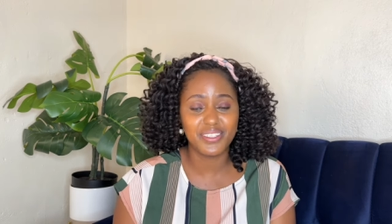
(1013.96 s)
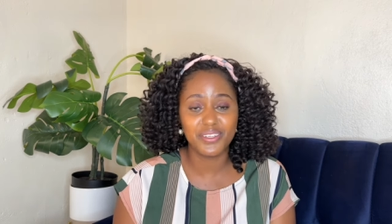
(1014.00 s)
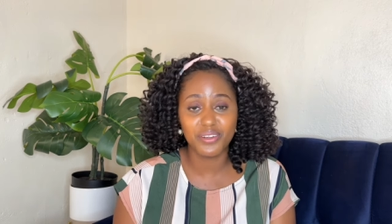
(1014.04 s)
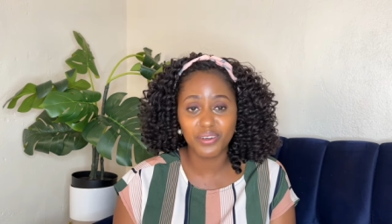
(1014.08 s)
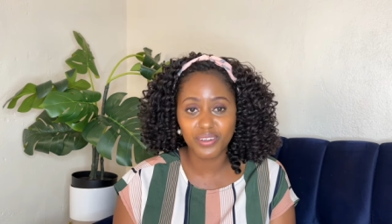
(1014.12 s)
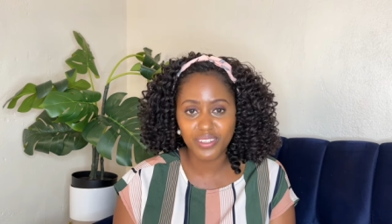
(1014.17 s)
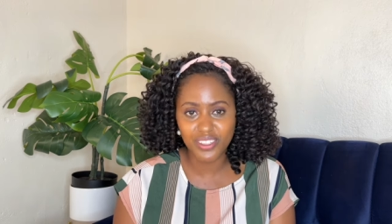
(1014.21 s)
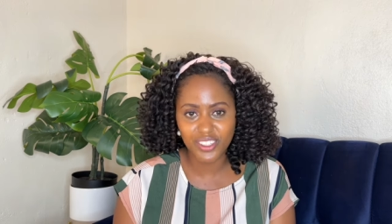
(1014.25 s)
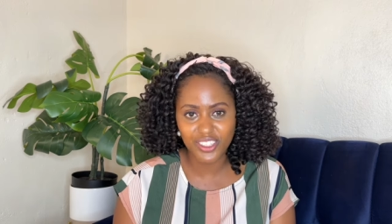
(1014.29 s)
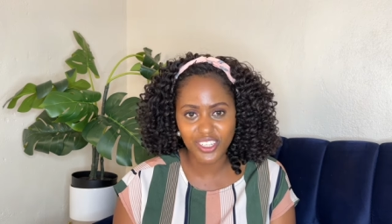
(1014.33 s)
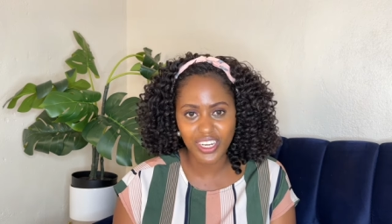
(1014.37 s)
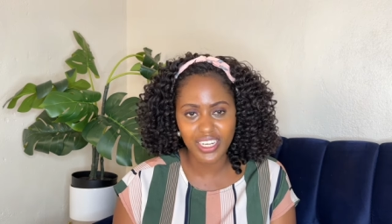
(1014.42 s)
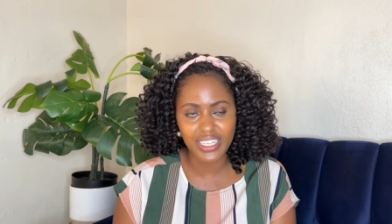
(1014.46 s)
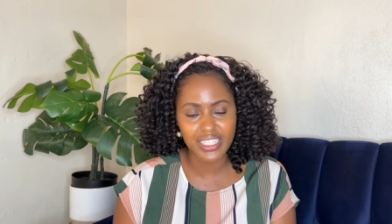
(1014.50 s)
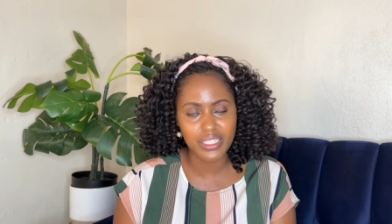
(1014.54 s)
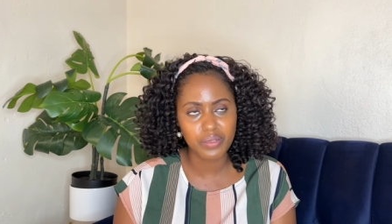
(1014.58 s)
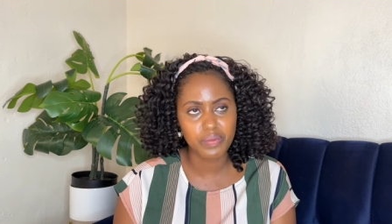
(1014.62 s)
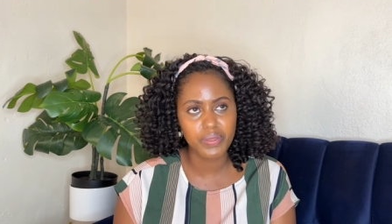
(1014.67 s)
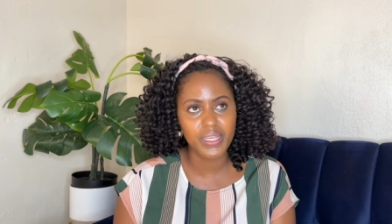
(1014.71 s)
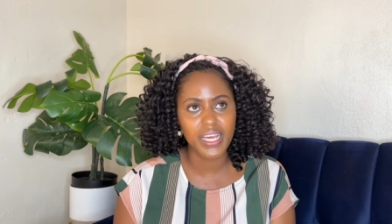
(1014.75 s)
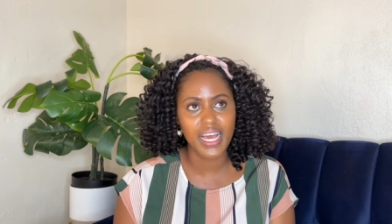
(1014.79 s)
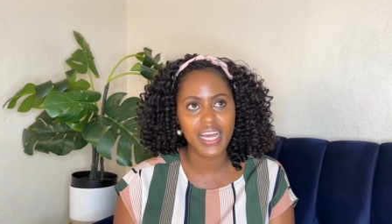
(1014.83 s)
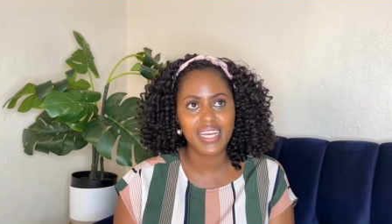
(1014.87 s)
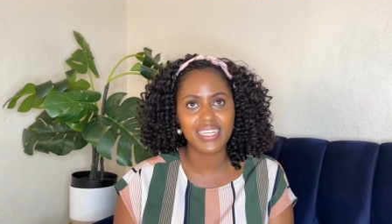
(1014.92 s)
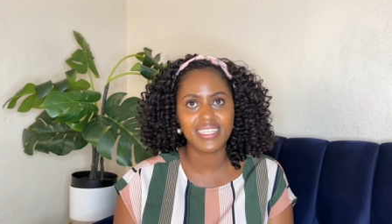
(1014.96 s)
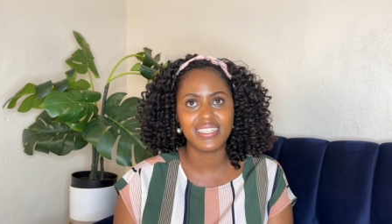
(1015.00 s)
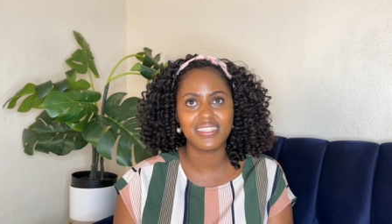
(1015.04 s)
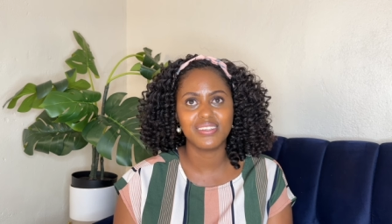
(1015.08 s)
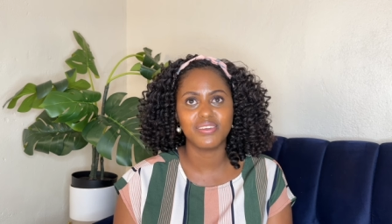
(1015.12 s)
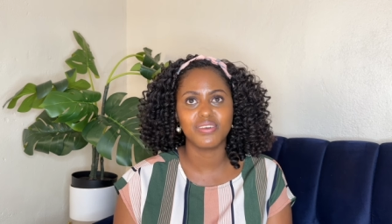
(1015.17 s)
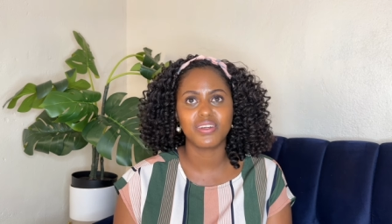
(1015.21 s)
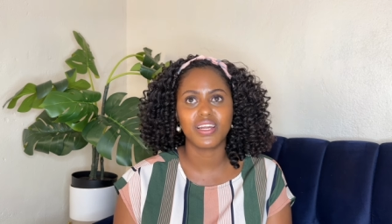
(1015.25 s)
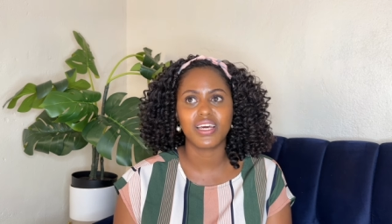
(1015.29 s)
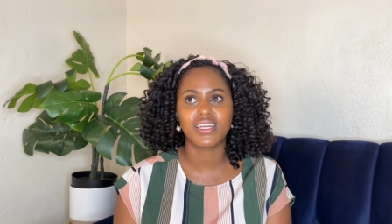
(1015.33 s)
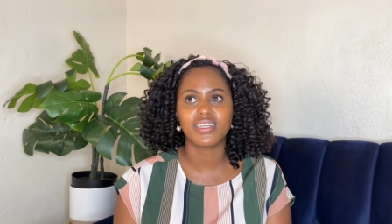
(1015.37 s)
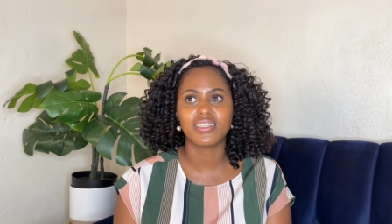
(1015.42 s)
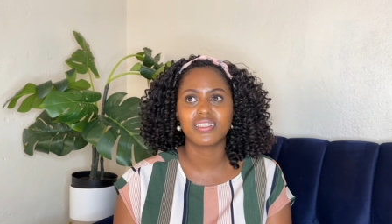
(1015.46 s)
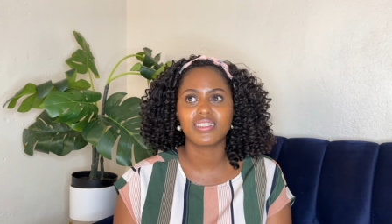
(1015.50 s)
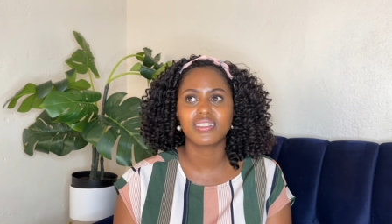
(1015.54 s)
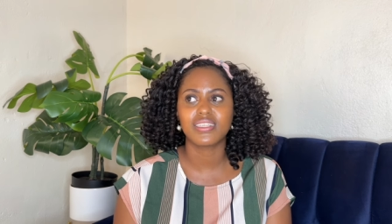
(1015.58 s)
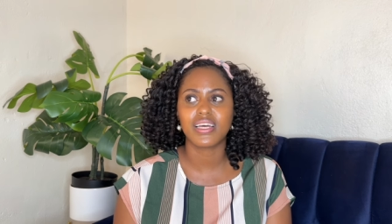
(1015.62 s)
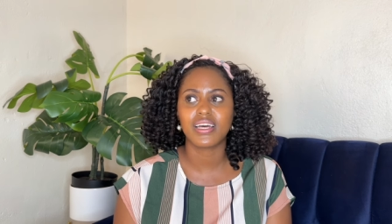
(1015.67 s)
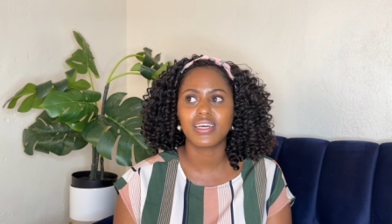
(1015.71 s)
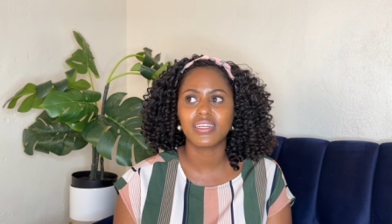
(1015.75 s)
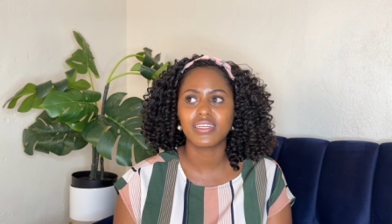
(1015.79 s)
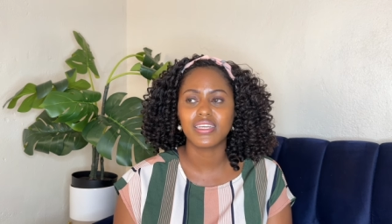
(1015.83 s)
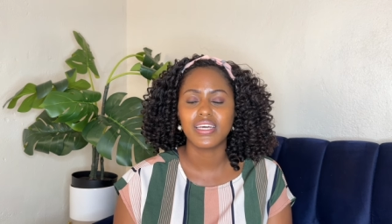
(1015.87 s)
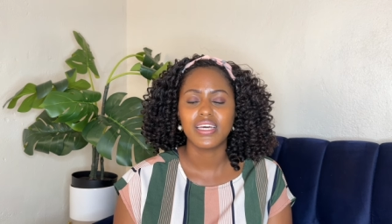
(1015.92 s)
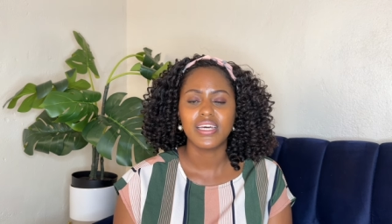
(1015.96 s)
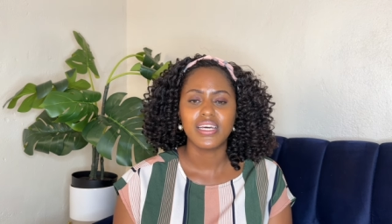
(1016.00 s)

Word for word: don't judge me i did not understand